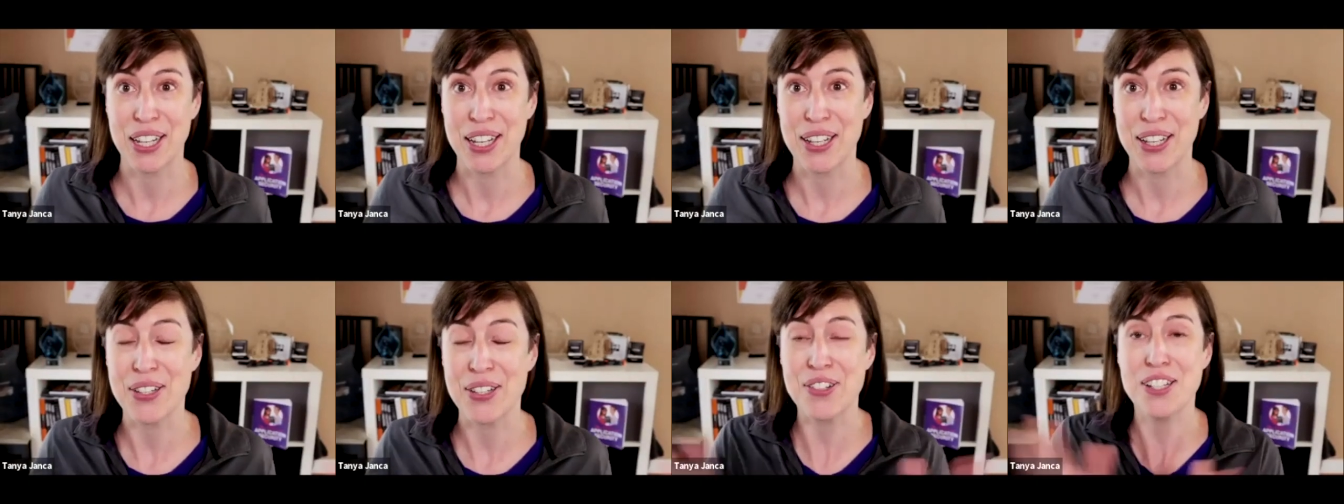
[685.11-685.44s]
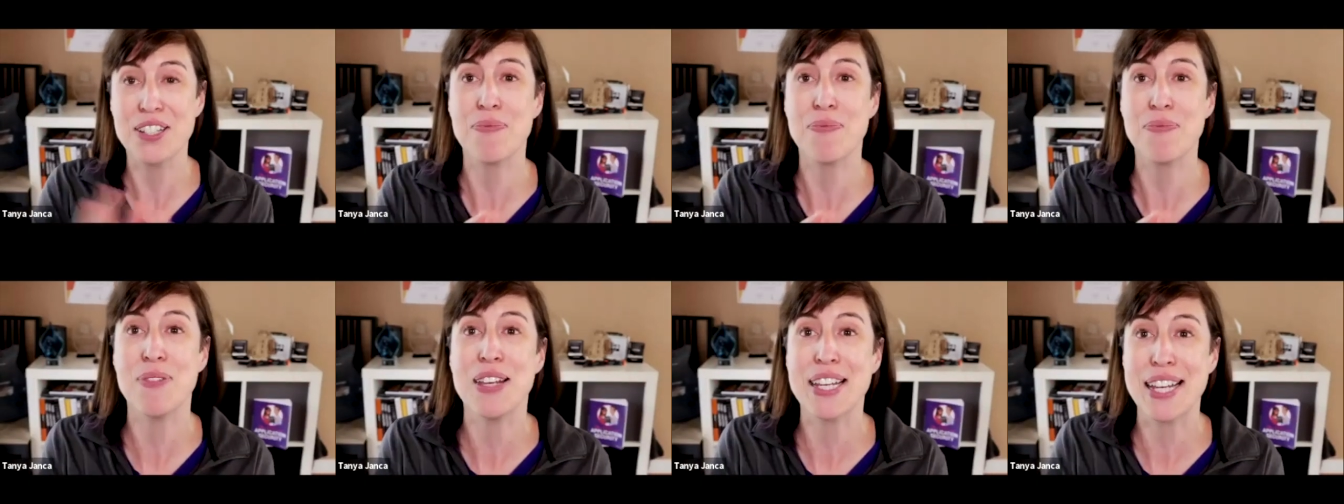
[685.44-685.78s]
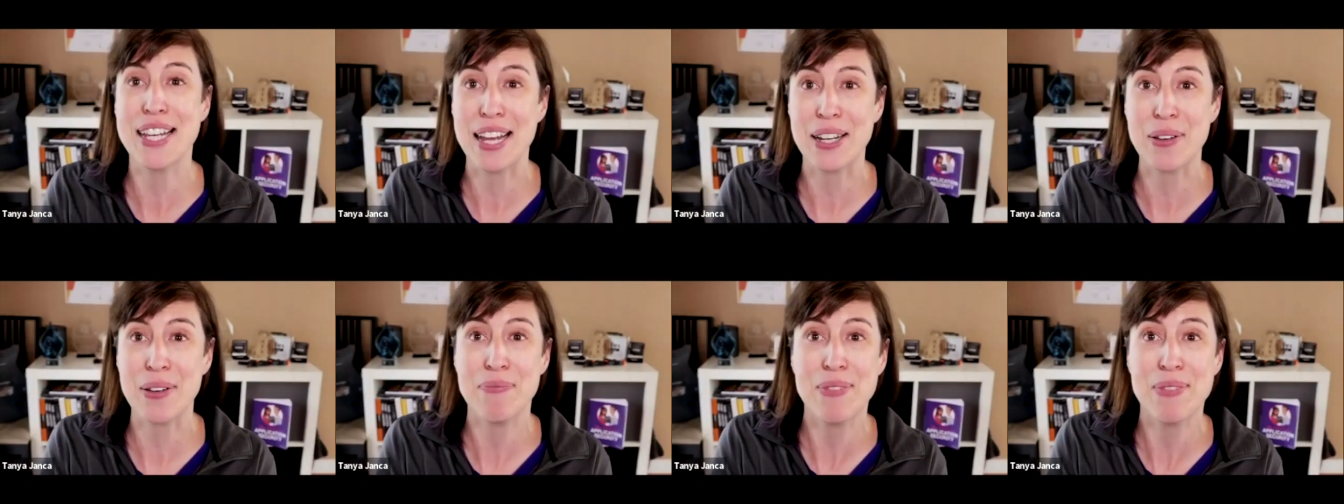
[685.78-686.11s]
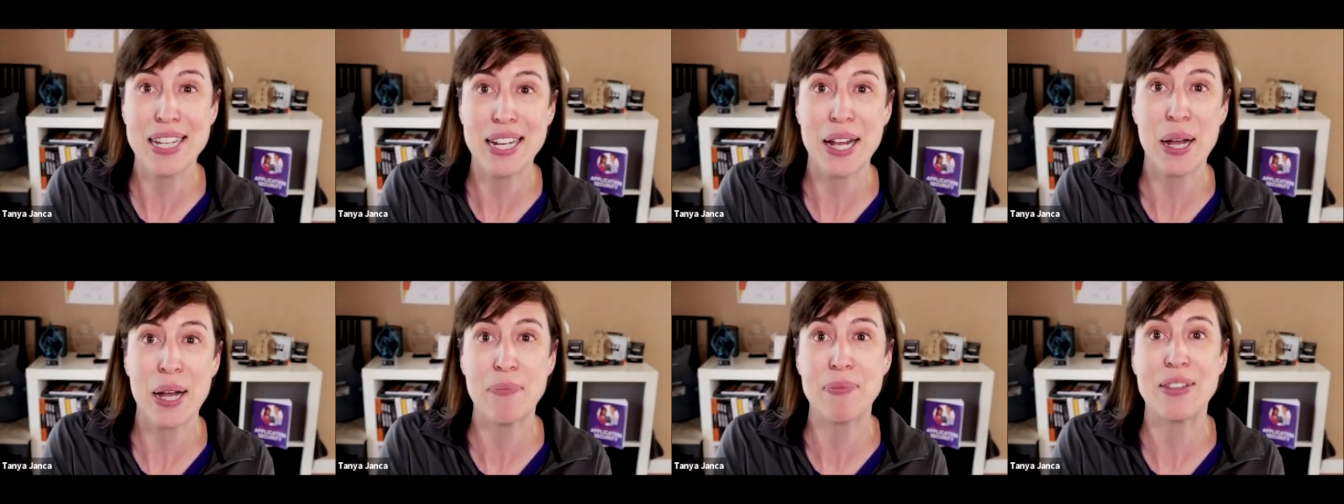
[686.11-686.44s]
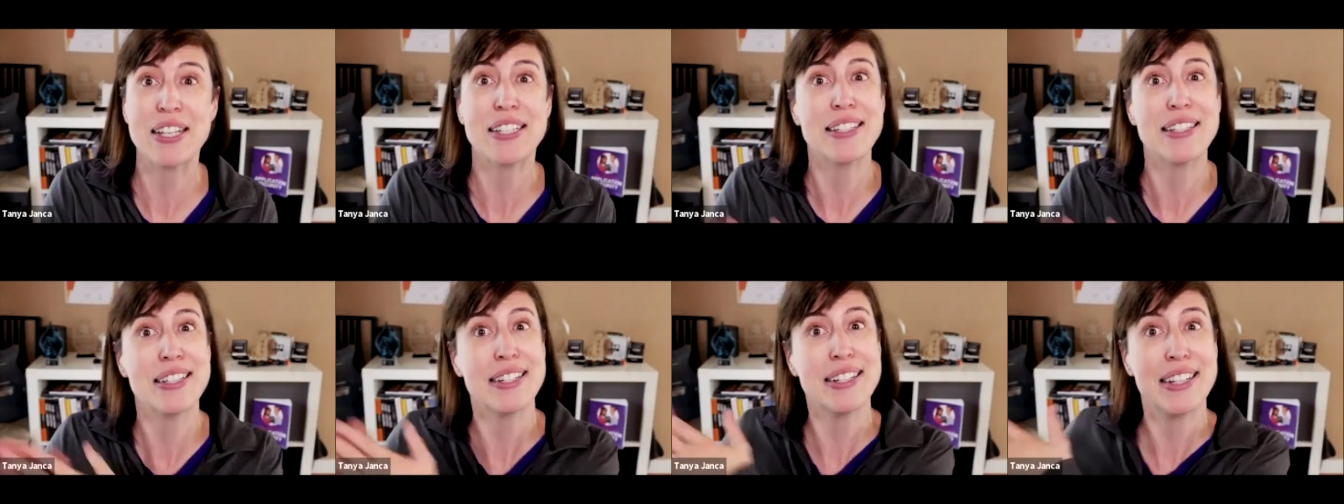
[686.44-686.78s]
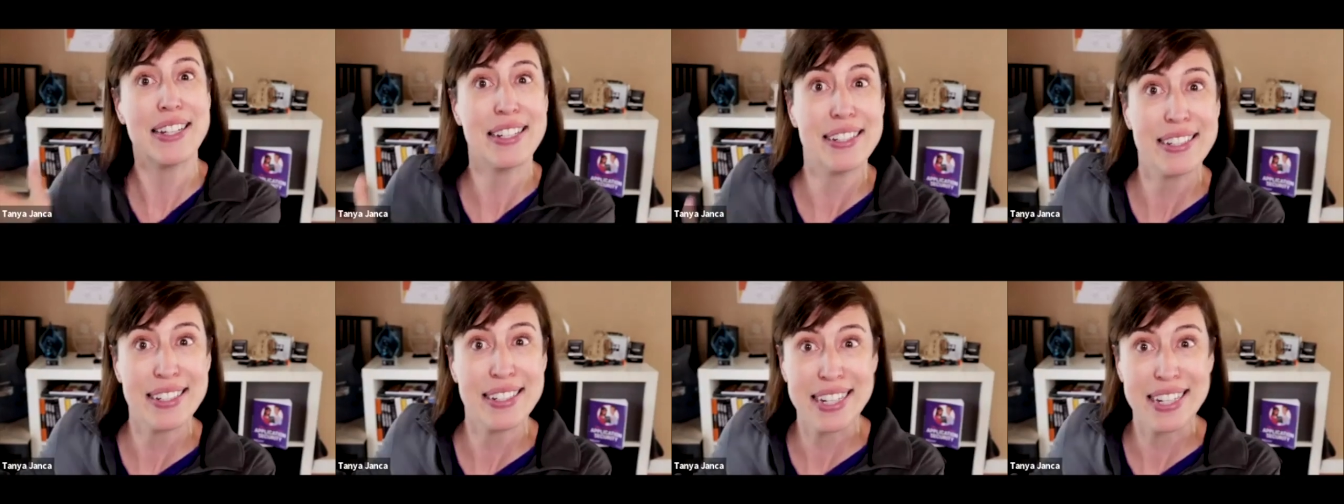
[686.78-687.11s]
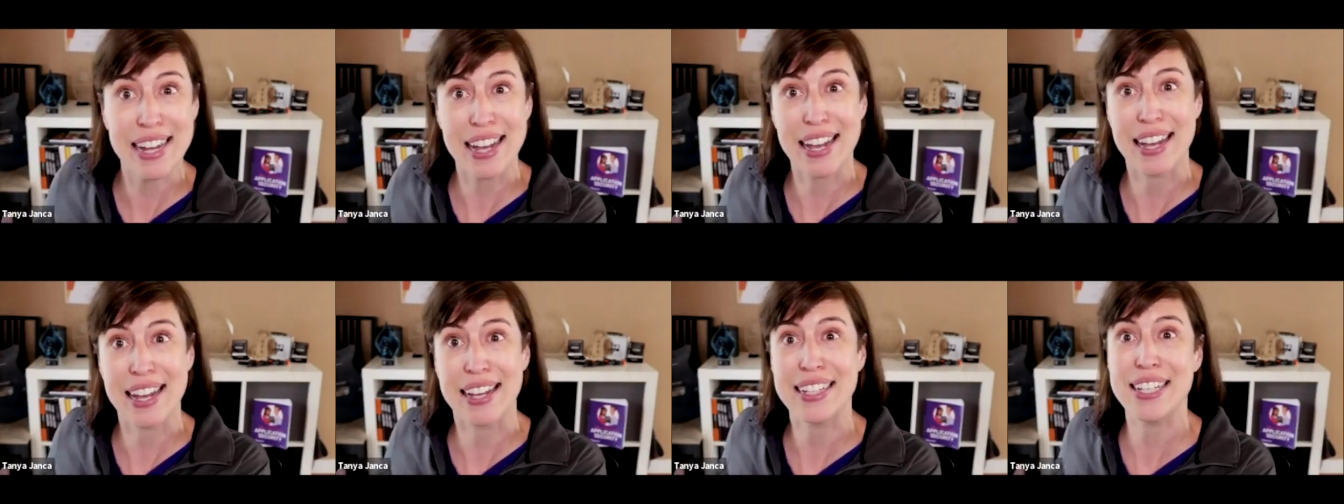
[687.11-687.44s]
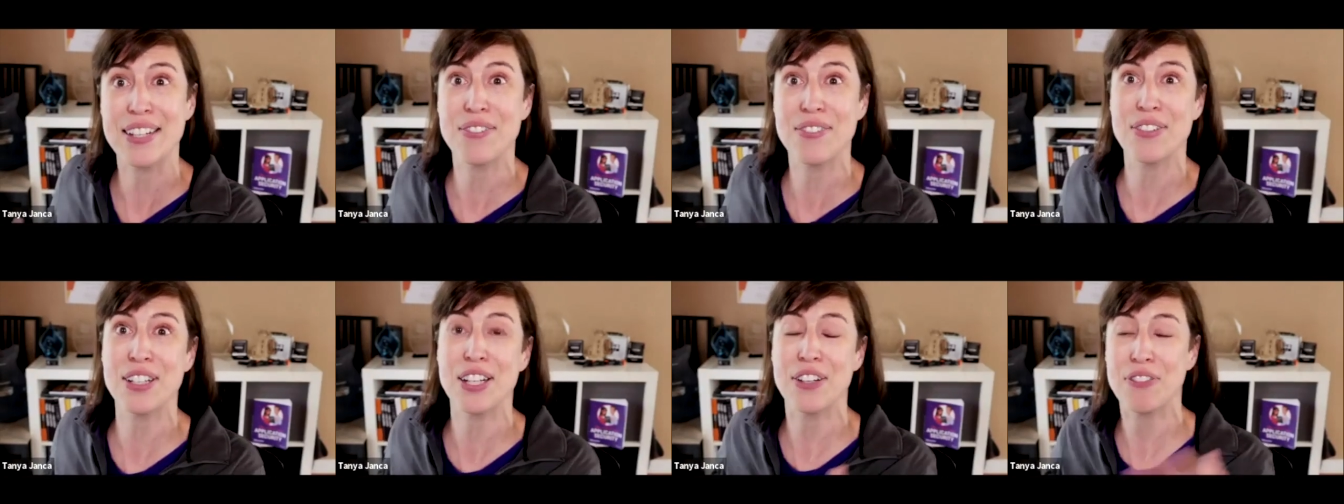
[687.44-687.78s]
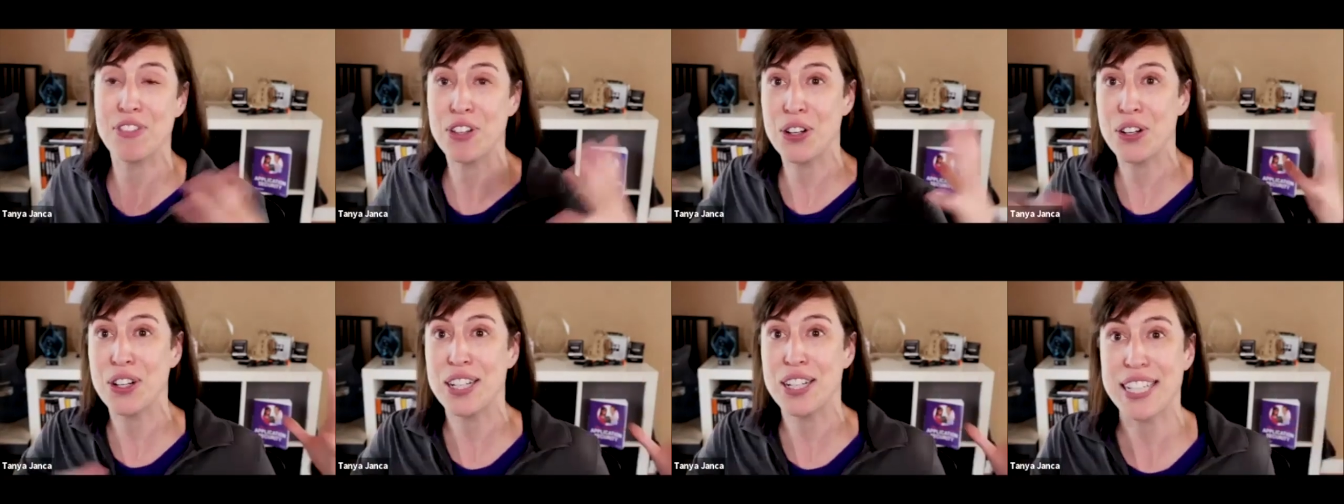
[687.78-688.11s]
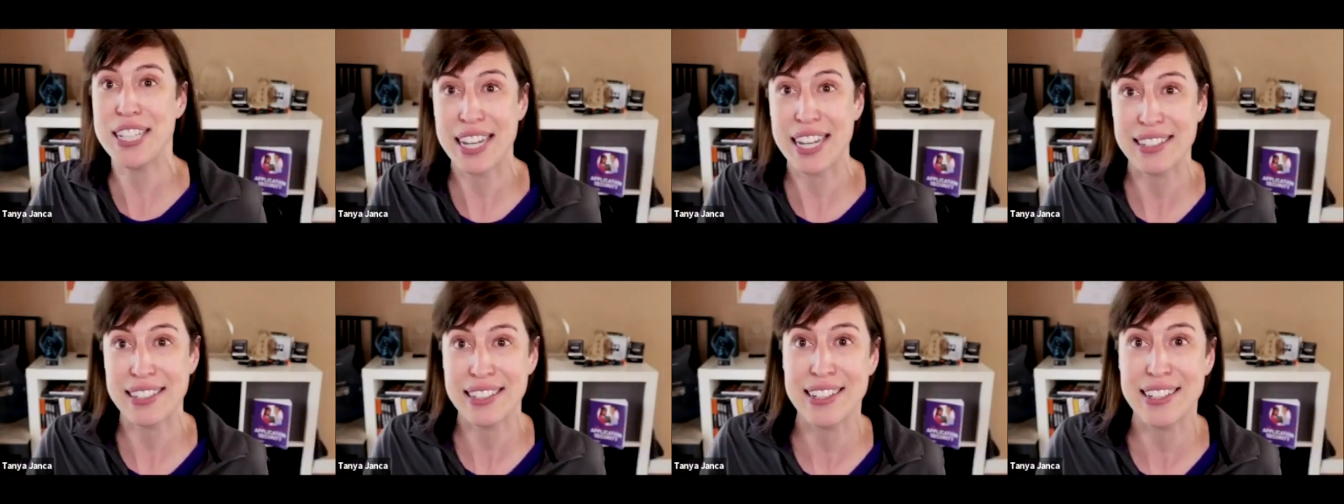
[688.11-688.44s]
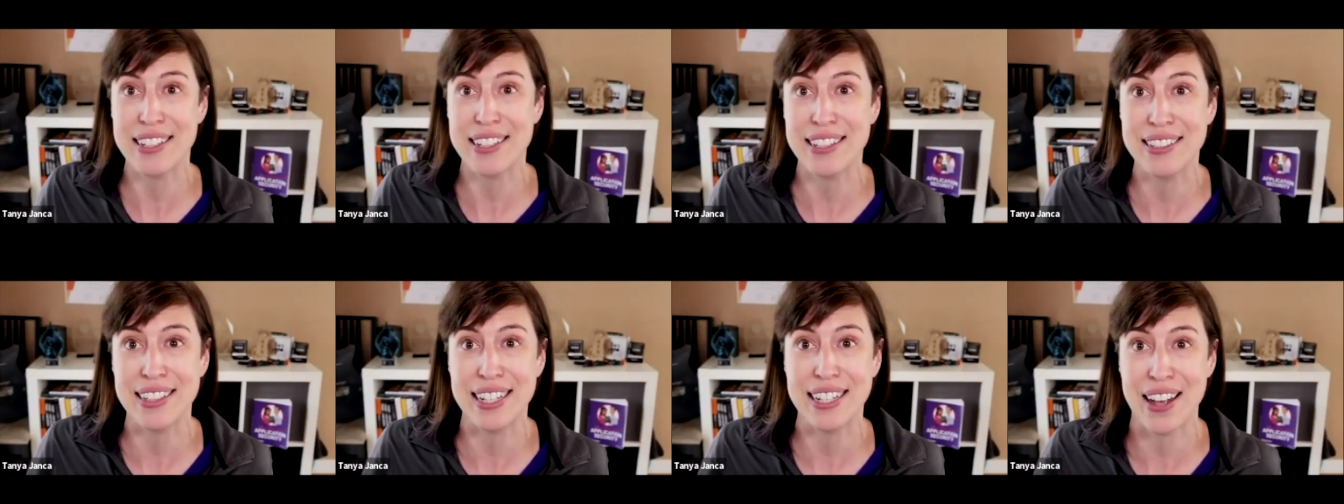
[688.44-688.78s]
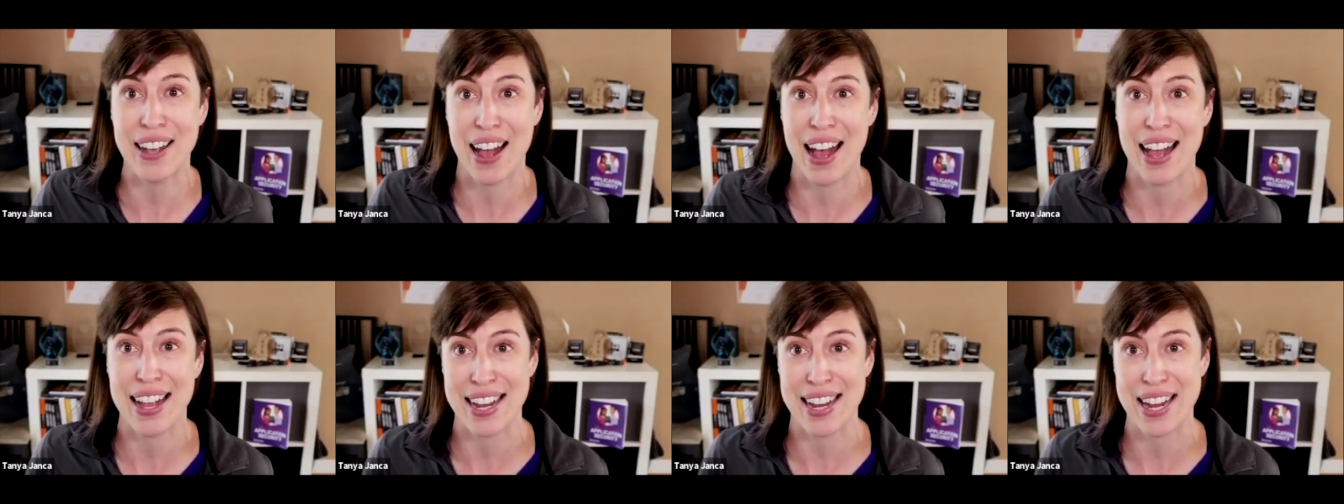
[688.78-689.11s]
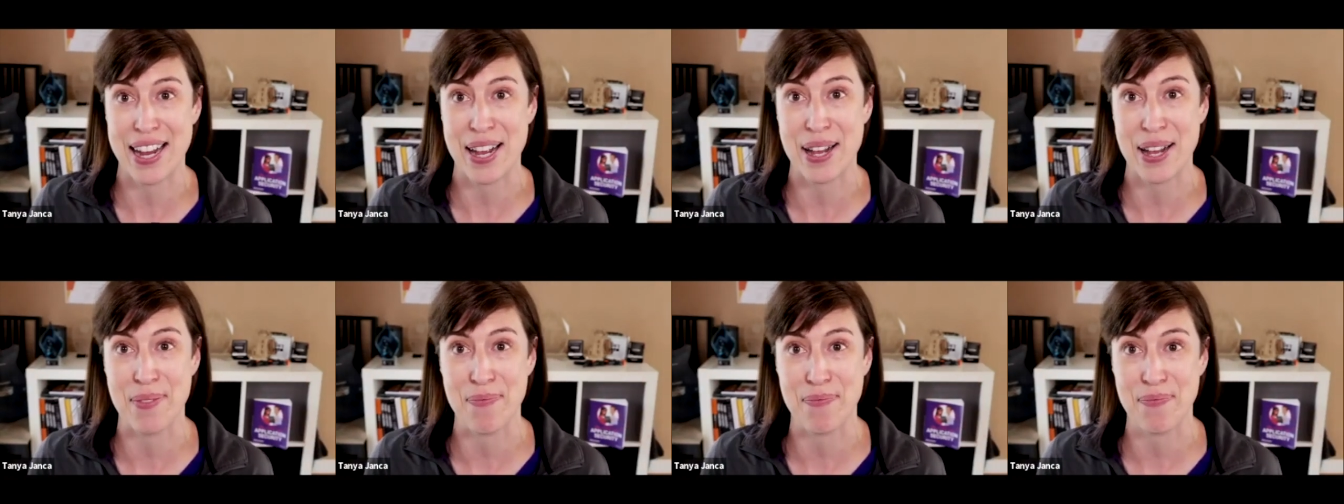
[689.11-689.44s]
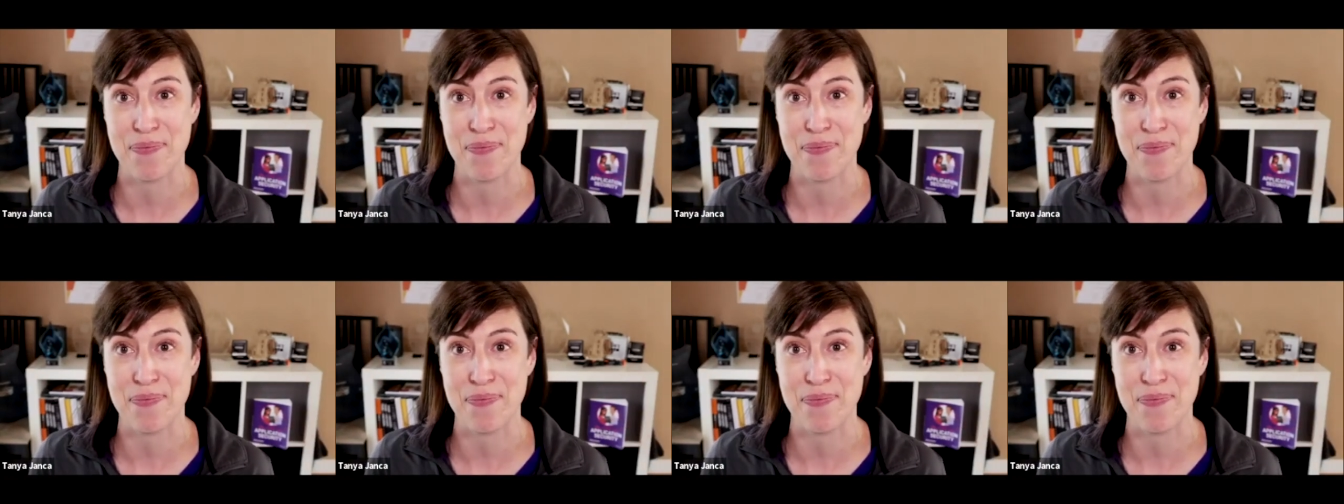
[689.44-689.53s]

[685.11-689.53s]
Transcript: You can speak at a meetup that's in India, even if you're in Canada like I am.